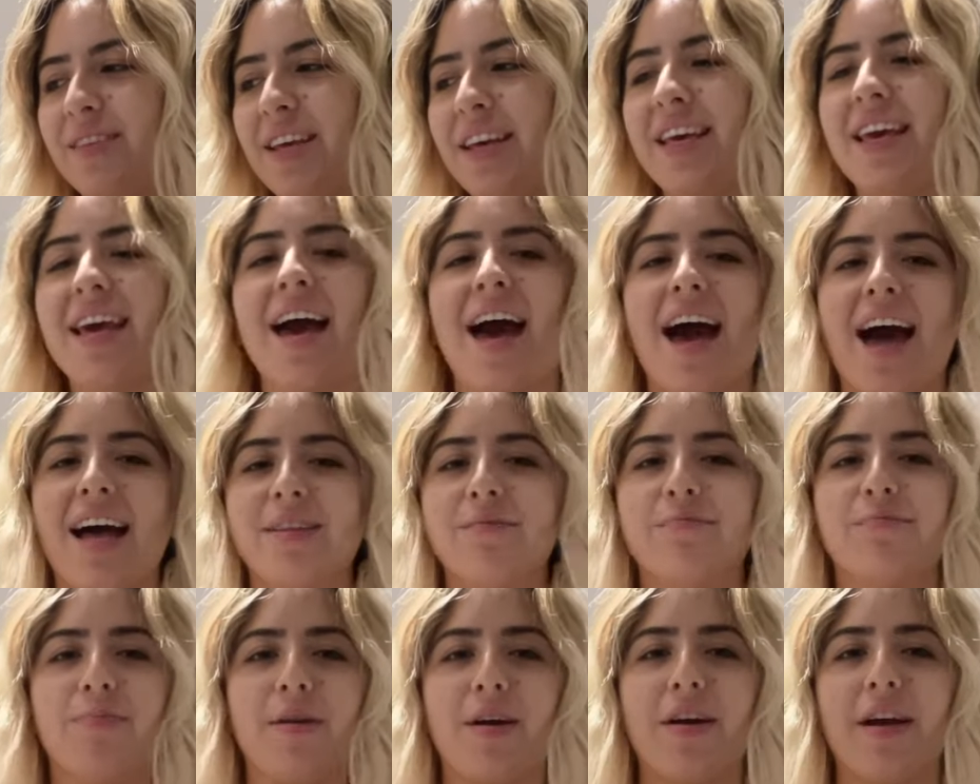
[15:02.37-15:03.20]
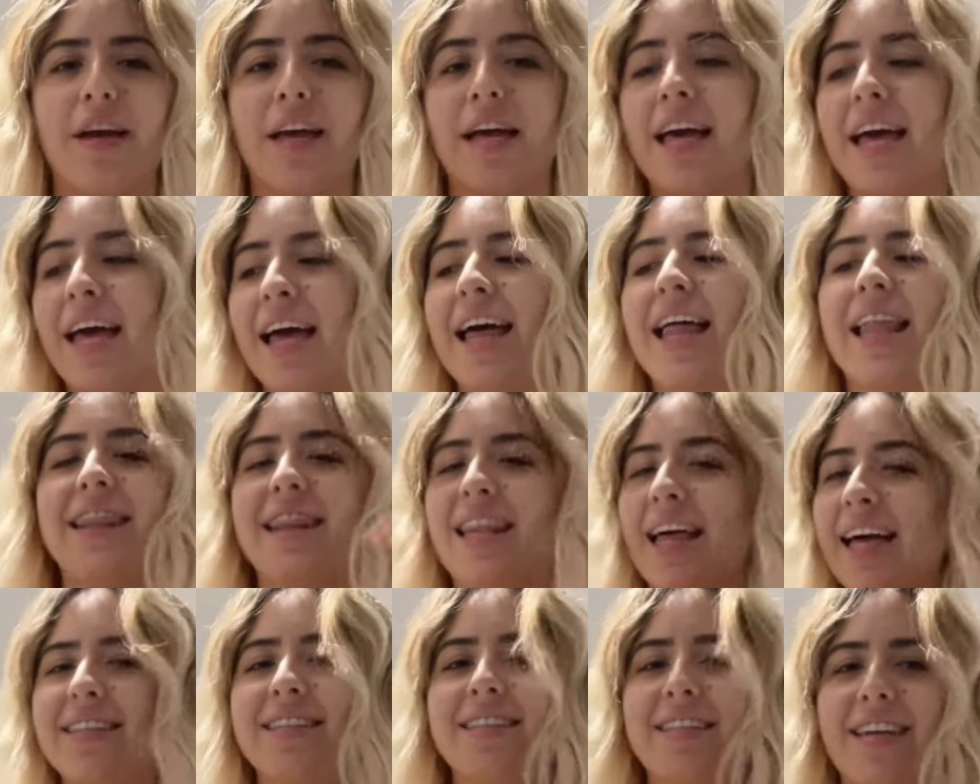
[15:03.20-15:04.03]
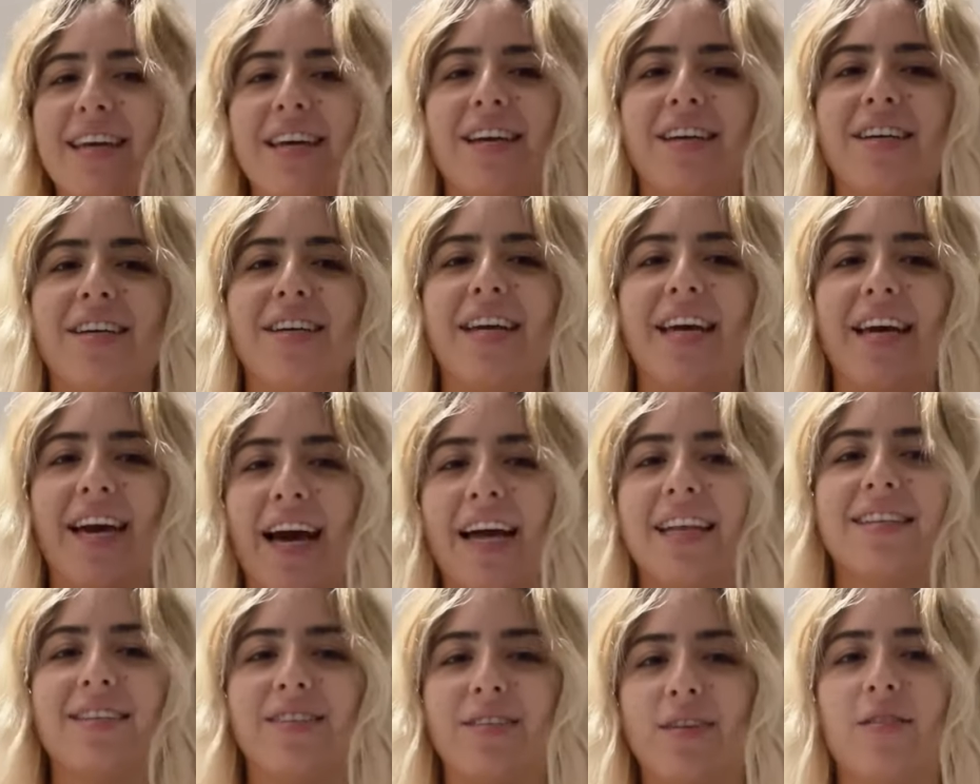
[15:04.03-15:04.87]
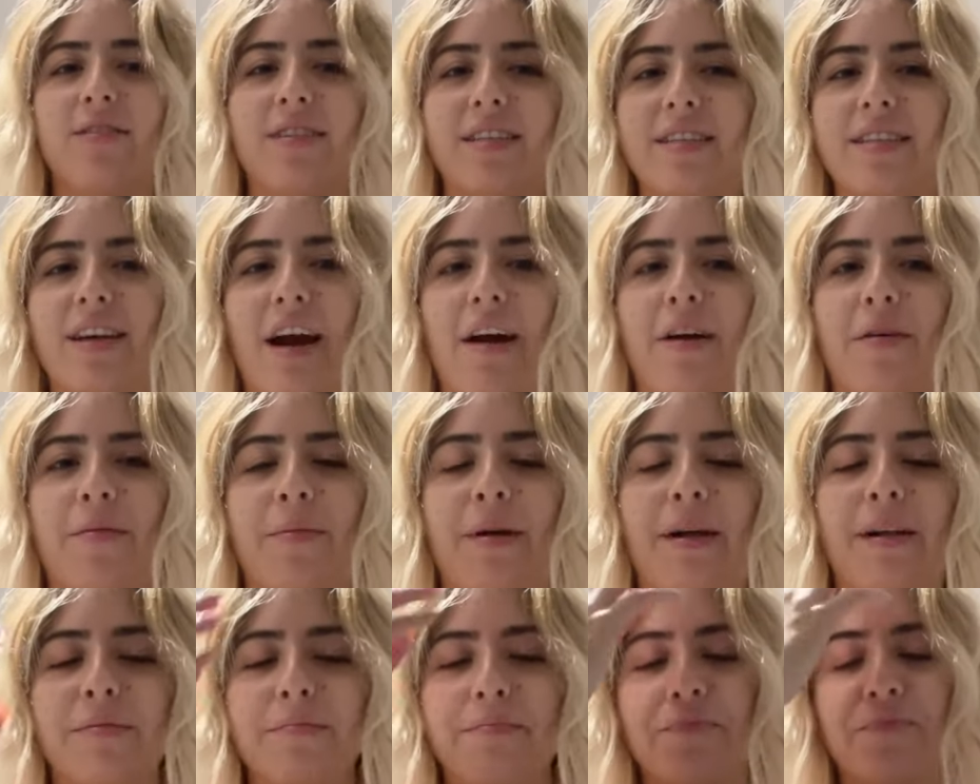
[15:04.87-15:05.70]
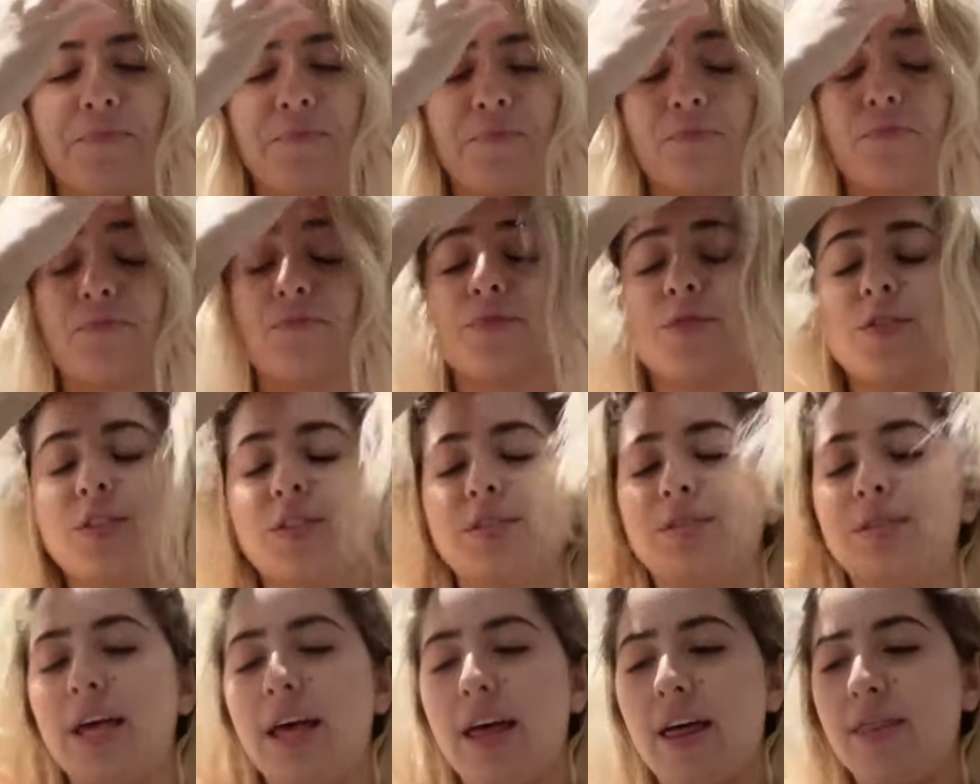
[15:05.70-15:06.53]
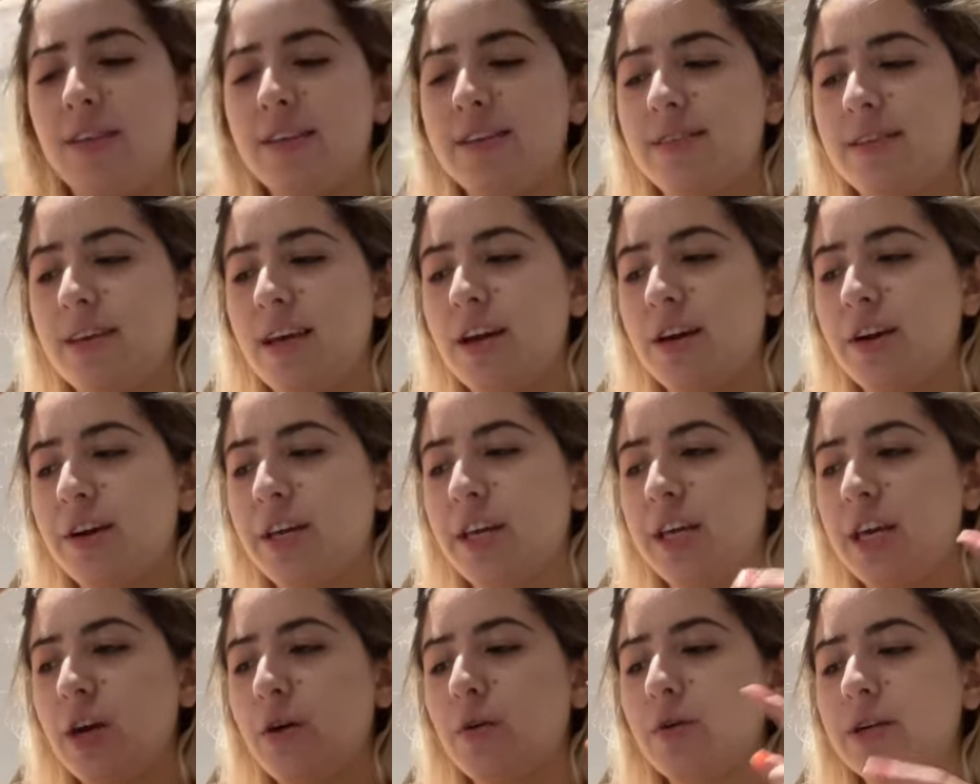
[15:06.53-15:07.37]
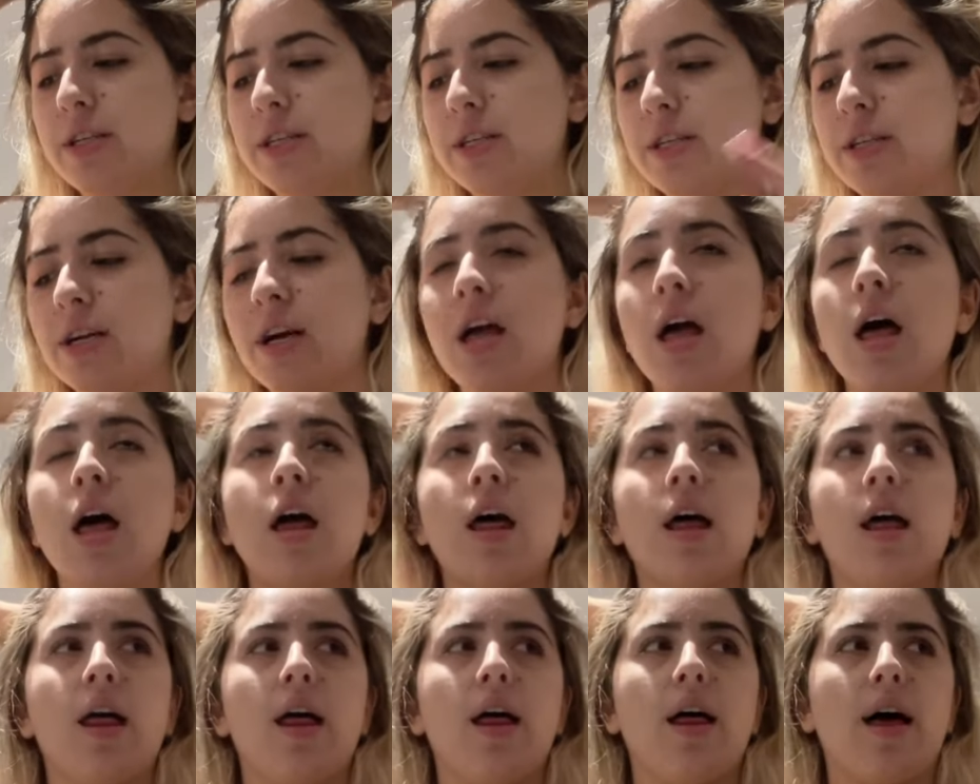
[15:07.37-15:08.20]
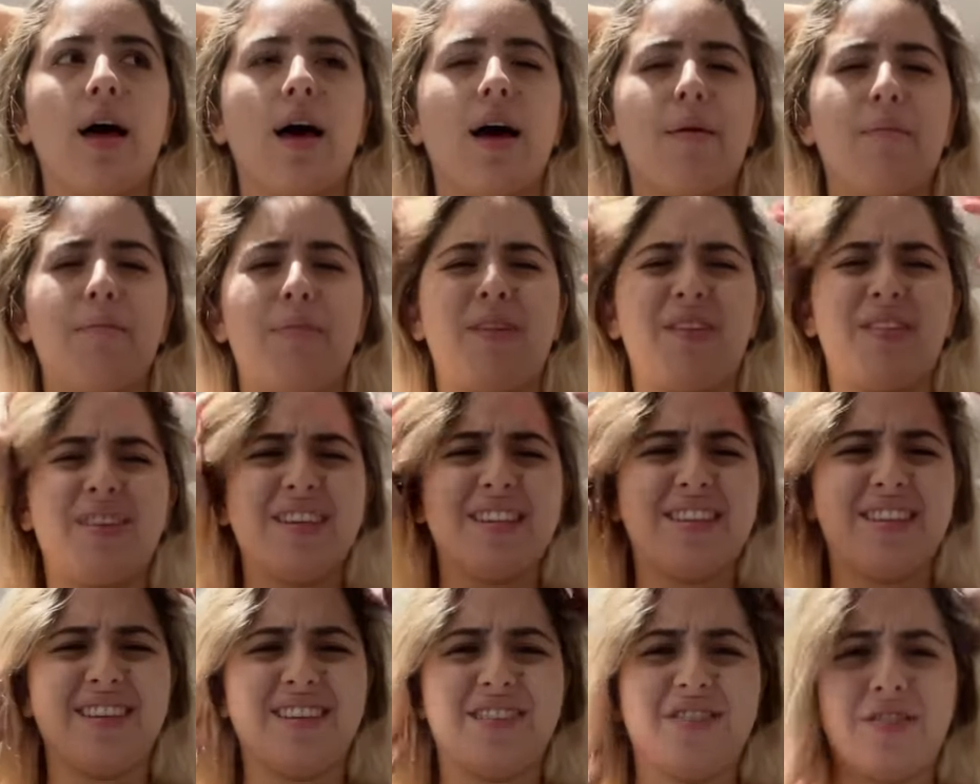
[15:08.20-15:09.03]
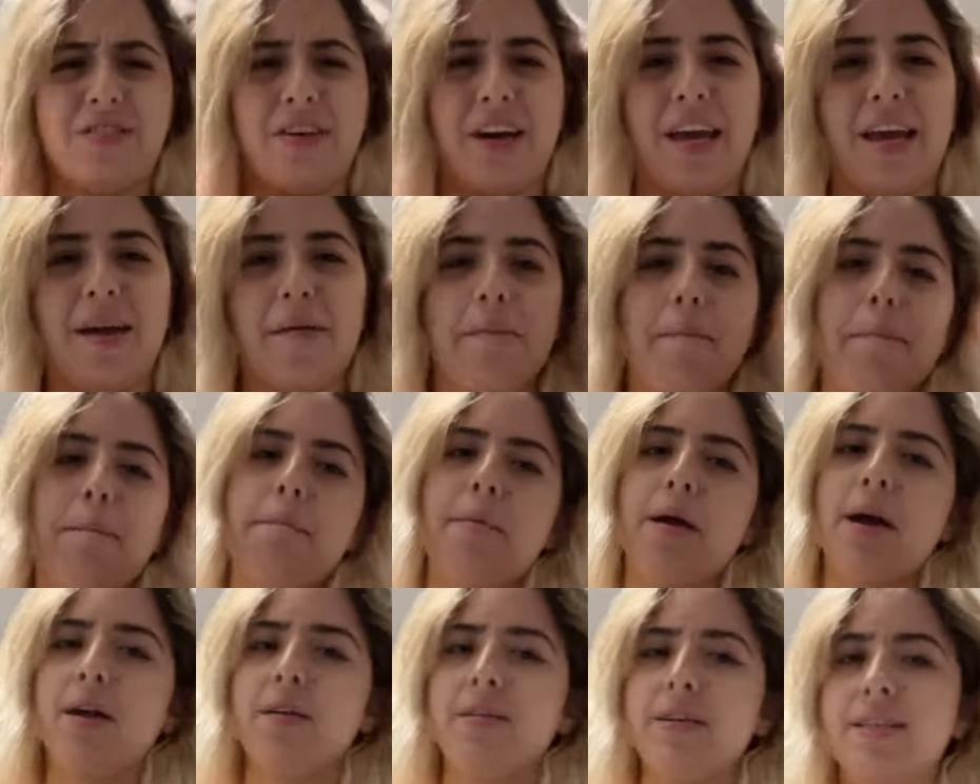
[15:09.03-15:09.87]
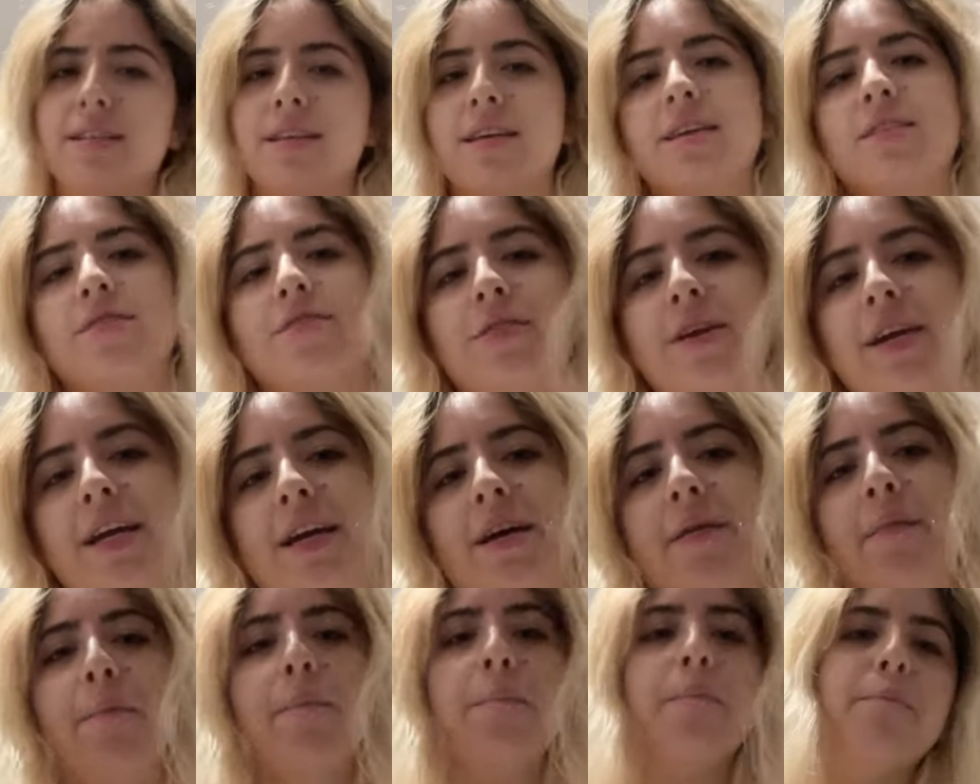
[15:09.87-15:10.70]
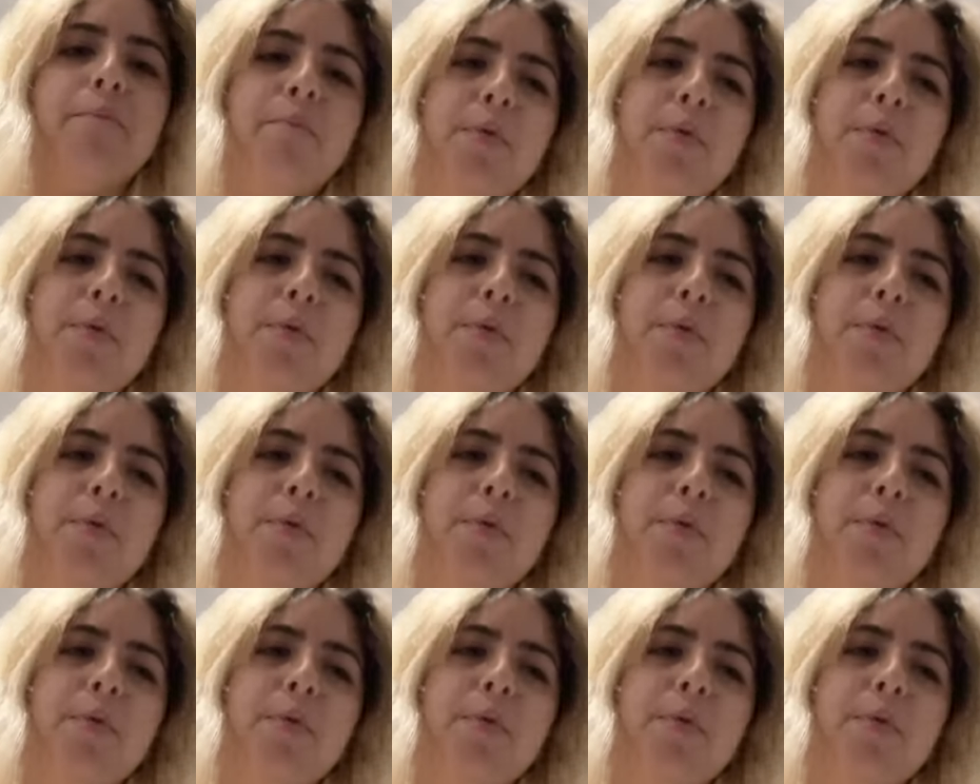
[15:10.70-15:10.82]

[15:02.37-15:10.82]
He had last year he had salted caramel. This year he ordered berries and cream. Berries and cream.